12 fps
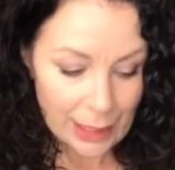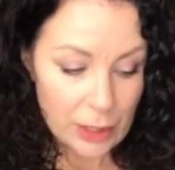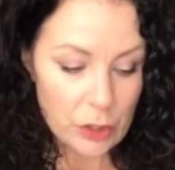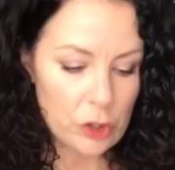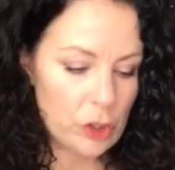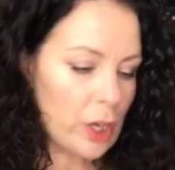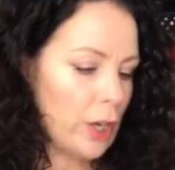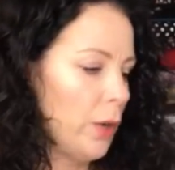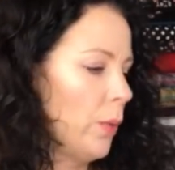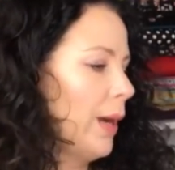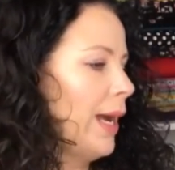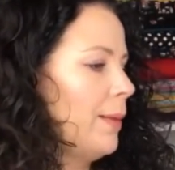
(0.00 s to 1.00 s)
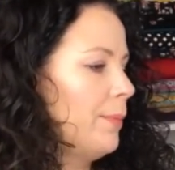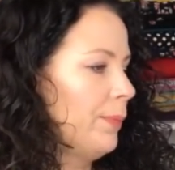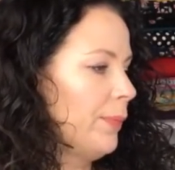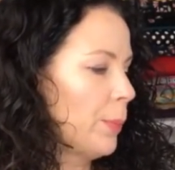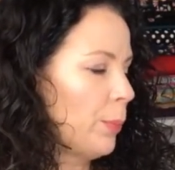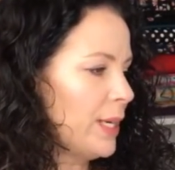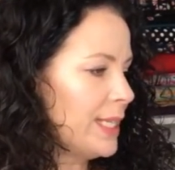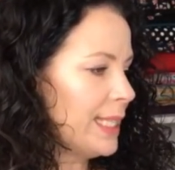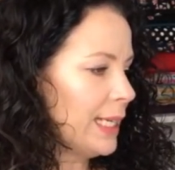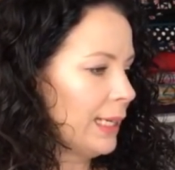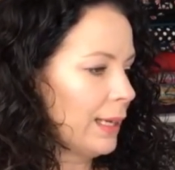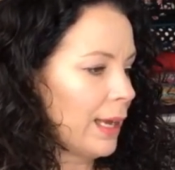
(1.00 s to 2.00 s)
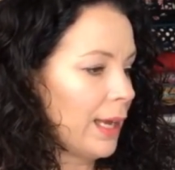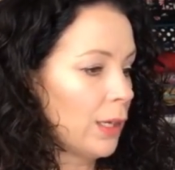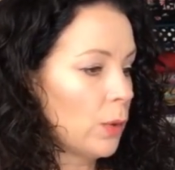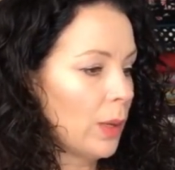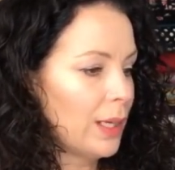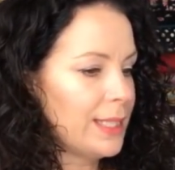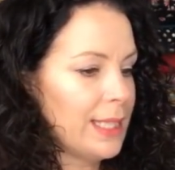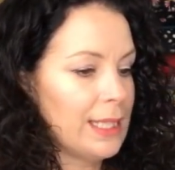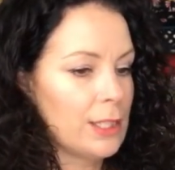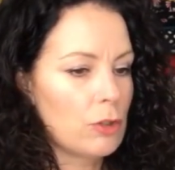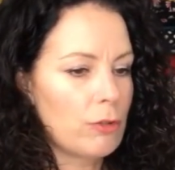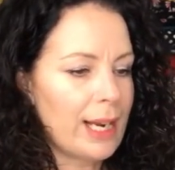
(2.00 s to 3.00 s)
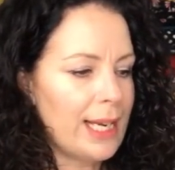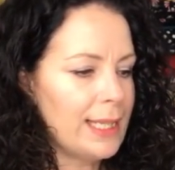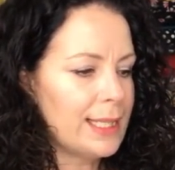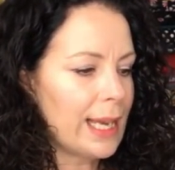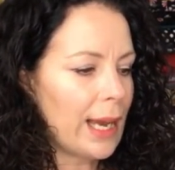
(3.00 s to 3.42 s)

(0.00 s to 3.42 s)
So the printing quality is great.